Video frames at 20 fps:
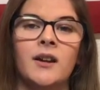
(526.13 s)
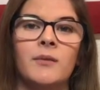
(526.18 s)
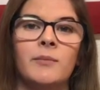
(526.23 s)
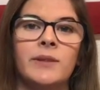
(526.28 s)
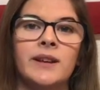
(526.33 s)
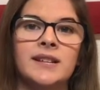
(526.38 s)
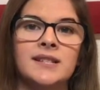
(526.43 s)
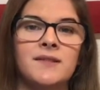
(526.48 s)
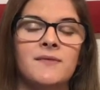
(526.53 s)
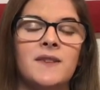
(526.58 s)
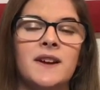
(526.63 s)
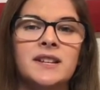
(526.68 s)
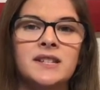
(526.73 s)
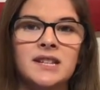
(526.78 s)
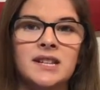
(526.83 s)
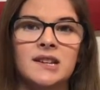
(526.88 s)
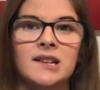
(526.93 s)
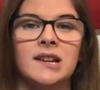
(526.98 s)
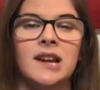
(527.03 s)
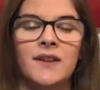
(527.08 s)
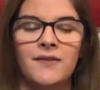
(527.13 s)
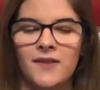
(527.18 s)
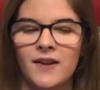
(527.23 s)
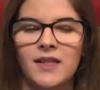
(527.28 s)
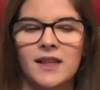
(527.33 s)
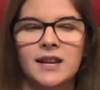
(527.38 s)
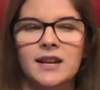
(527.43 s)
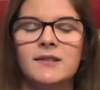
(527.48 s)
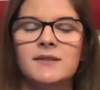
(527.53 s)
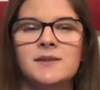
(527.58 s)
because if I didn't, I
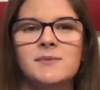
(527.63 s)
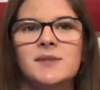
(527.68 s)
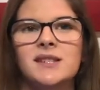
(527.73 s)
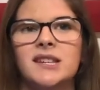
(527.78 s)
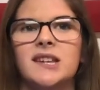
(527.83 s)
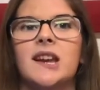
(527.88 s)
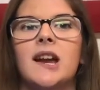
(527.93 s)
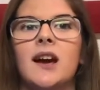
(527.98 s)
felt like I was missing